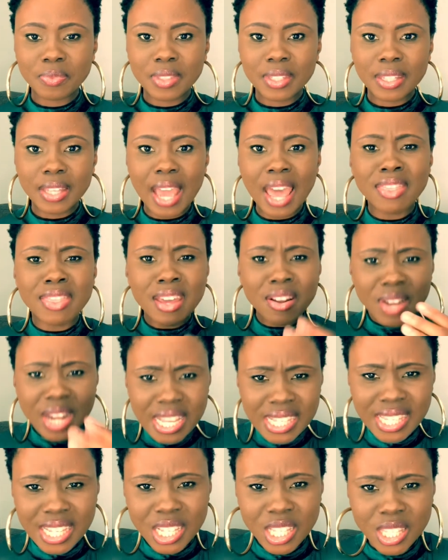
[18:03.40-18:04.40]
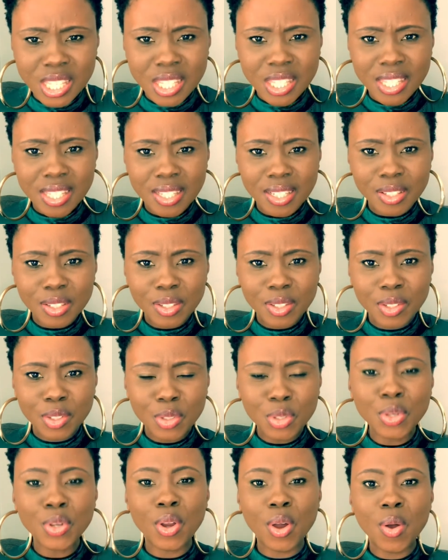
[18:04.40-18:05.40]
and the reasons,
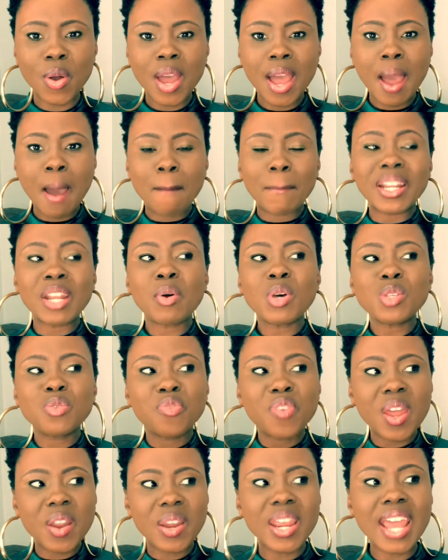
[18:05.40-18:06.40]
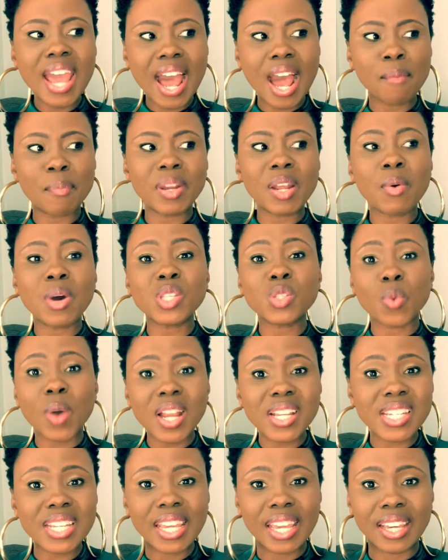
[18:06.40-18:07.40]
you know, but I was very young, but I was
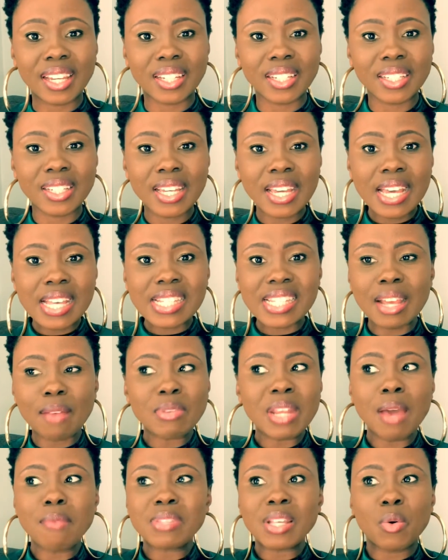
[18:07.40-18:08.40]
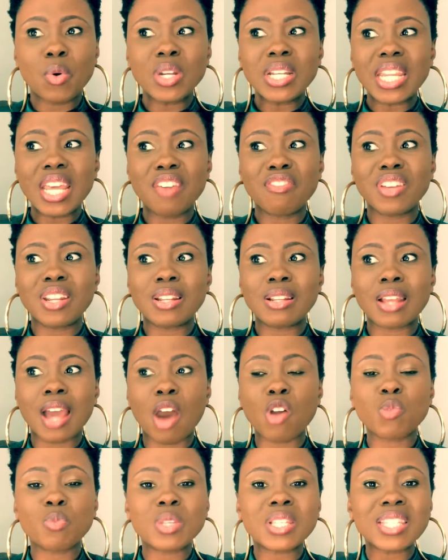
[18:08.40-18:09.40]
watching her. Sometimes I would
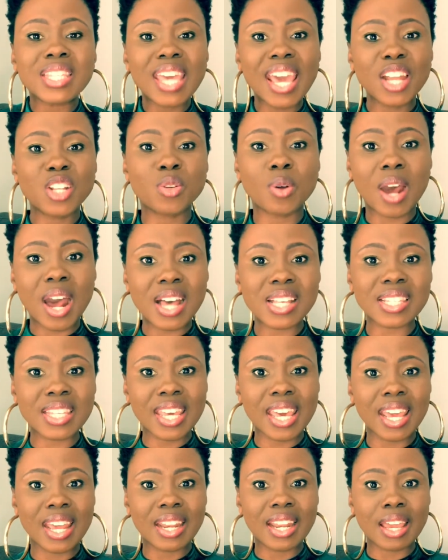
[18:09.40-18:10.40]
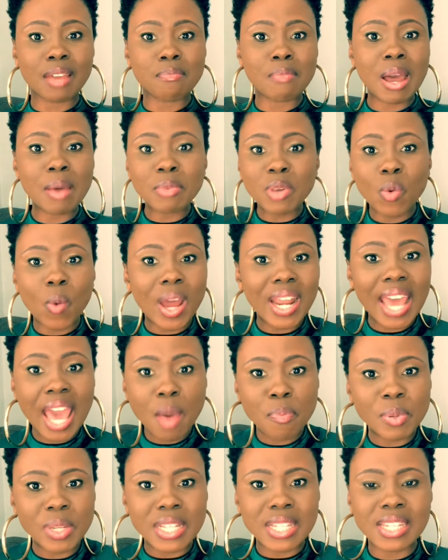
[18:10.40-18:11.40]
be scared to ask her, like, Mommy, what
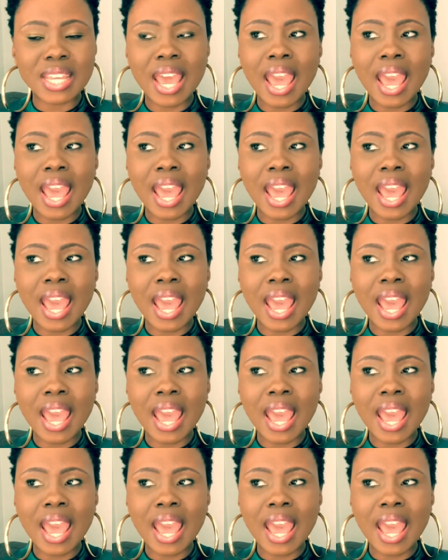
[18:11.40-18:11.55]
happened?